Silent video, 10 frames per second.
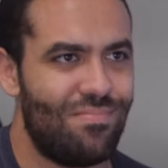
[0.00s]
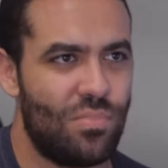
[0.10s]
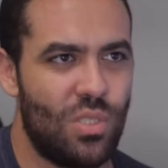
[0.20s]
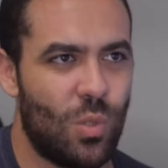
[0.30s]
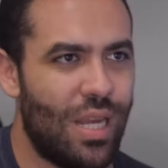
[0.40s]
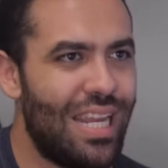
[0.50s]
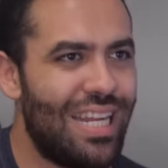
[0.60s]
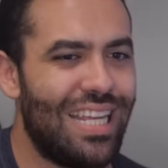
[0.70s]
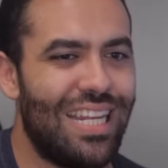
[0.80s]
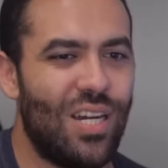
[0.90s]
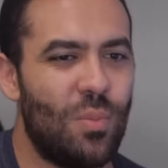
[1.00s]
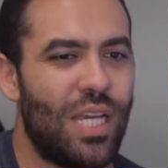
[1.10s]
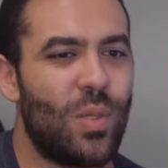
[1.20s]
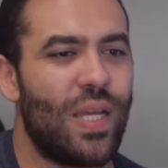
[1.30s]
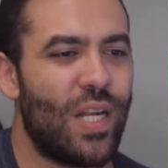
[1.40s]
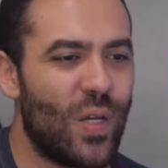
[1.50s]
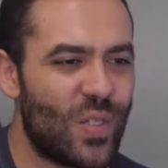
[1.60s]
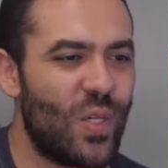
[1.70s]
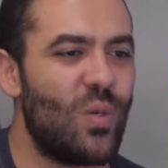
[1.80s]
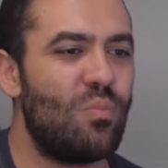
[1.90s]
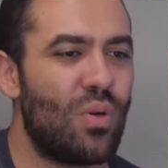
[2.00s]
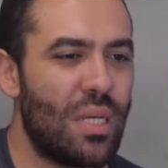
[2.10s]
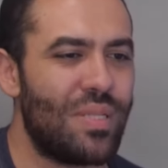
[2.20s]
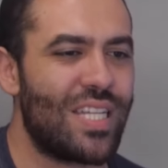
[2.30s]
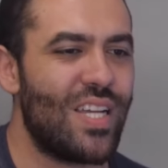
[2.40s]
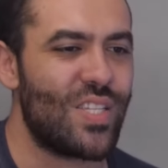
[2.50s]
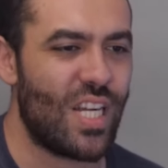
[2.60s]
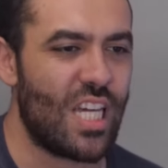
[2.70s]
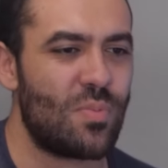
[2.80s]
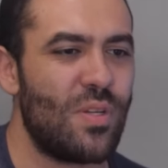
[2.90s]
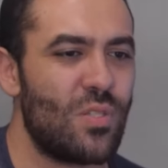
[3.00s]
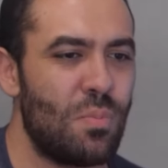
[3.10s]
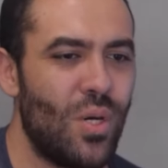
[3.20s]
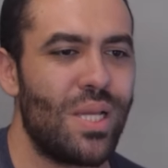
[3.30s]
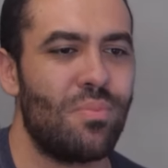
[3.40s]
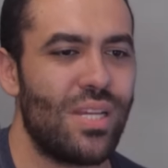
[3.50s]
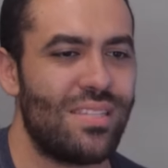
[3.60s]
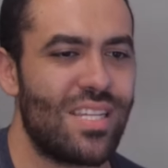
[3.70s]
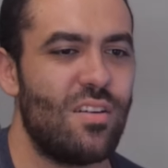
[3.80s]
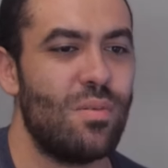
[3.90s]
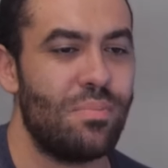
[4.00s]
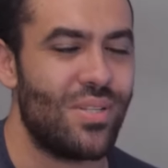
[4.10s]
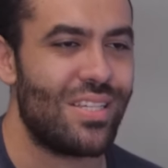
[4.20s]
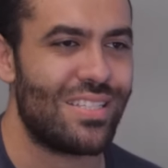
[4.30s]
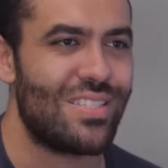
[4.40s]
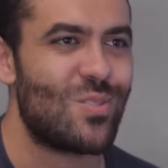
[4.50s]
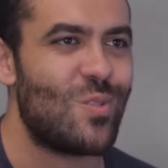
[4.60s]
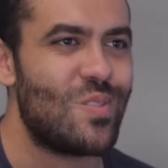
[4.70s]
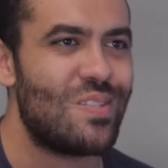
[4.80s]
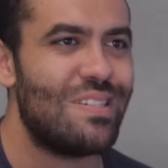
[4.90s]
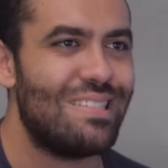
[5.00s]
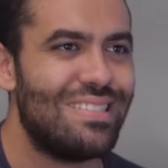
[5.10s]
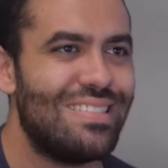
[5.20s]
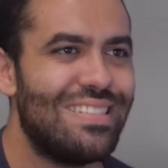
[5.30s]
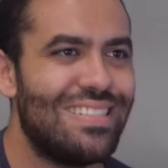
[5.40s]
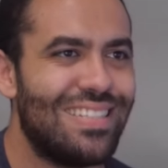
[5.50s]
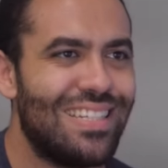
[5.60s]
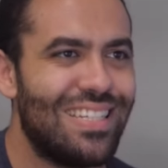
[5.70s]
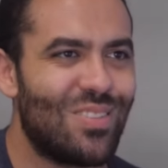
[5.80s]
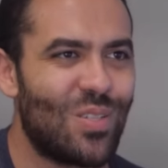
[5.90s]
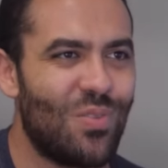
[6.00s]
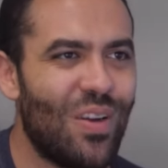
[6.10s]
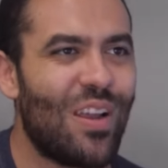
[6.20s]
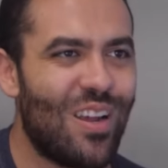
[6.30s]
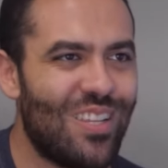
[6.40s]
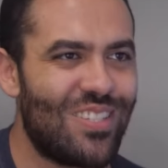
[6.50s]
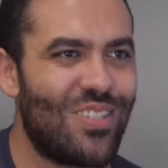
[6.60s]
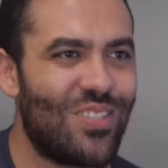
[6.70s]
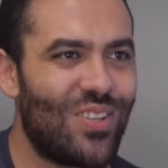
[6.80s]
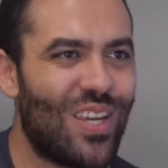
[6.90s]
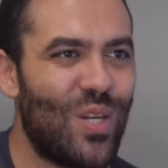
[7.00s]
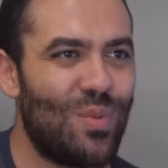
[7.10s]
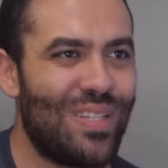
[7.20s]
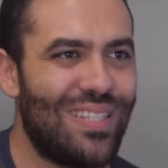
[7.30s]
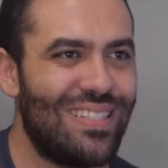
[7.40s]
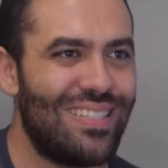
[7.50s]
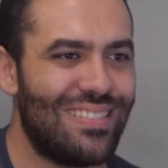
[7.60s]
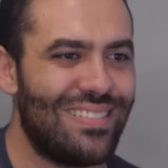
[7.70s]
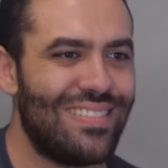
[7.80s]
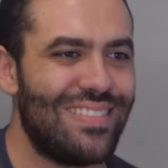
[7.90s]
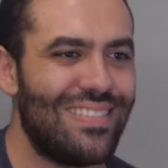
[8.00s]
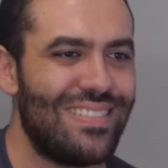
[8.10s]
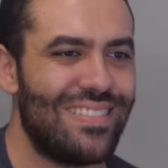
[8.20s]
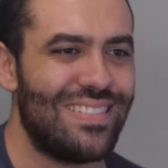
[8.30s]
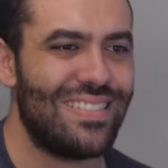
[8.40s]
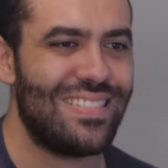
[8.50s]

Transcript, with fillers: great and, oh by the way it also prohibits guns at hospitals polling places government buildings and schools so it's a very constitutional carry bill of course it's